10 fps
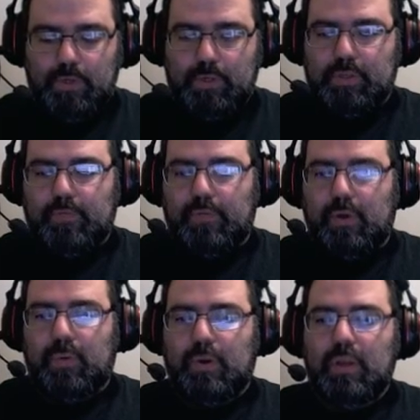a
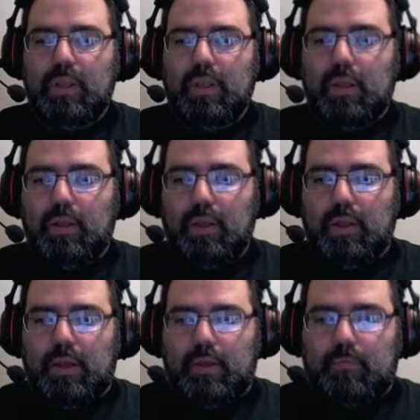fun one.
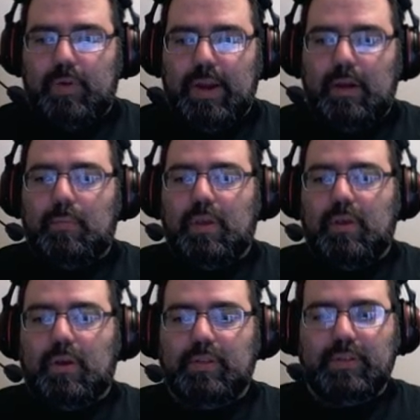Uh, randomly
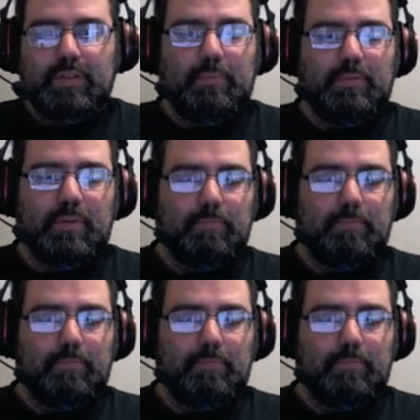causes them to